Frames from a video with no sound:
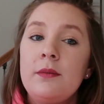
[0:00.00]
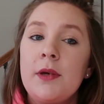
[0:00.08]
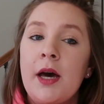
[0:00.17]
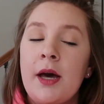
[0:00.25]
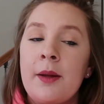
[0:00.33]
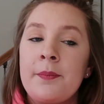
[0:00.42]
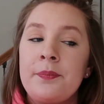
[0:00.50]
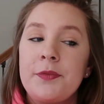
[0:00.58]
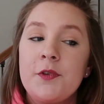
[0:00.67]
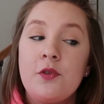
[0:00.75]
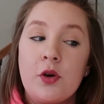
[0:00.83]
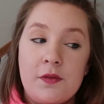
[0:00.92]

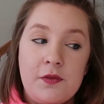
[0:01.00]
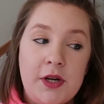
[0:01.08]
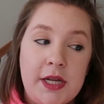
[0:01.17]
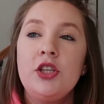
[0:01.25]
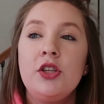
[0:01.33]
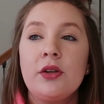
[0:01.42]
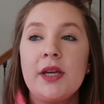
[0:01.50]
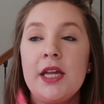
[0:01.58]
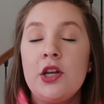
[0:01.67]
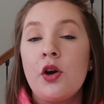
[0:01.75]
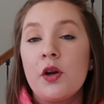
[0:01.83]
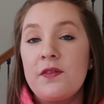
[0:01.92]
for free. You'll
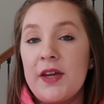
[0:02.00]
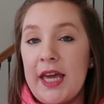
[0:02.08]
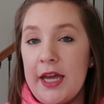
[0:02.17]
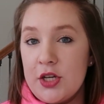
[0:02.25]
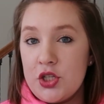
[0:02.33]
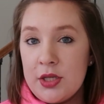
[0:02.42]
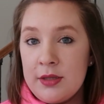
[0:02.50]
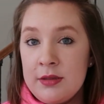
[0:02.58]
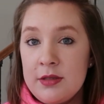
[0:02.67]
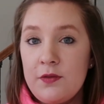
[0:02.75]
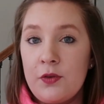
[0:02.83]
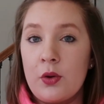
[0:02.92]
get
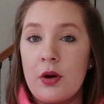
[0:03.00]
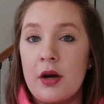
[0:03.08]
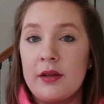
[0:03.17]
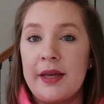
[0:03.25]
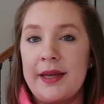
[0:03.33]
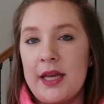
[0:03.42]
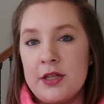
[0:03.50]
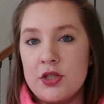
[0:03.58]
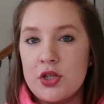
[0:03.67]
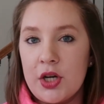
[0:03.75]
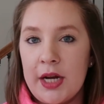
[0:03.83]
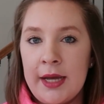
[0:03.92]
notifications for like
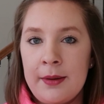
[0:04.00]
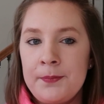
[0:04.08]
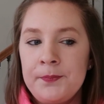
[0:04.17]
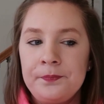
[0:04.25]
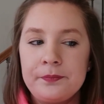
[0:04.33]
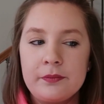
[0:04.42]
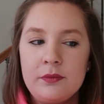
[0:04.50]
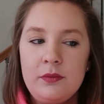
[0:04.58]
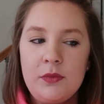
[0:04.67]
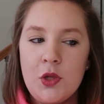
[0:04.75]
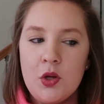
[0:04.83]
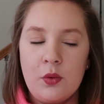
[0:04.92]
Instagram
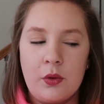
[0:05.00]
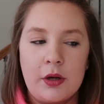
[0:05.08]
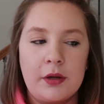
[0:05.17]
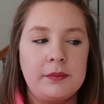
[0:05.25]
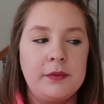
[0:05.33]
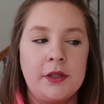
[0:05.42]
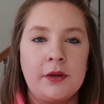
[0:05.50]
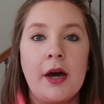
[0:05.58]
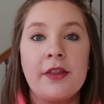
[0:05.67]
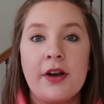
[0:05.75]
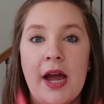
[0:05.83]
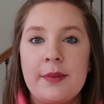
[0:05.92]
or, you know,
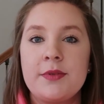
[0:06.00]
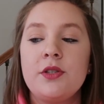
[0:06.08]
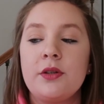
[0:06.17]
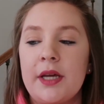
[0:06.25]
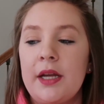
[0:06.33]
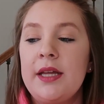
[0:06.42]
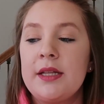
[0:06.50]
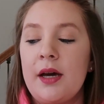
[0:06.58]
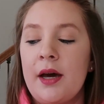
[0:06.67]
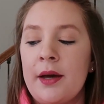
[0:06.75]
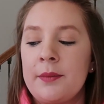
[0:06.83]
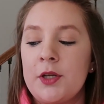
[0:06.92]
other apps. You'll get
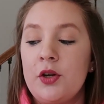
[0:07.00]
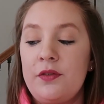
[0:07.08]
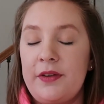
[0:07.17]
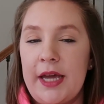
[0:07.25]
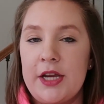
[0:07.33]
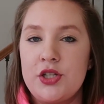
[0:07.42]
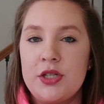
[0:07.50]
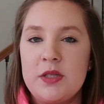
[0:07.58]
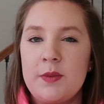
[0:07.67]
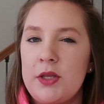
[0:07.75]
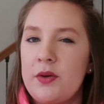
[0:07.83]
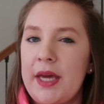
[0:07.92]

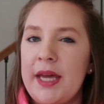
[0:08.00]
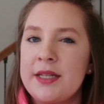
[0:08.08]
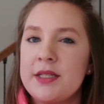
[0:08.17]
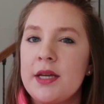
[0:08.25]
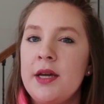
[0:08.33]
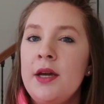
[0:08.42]
notifications, but you can't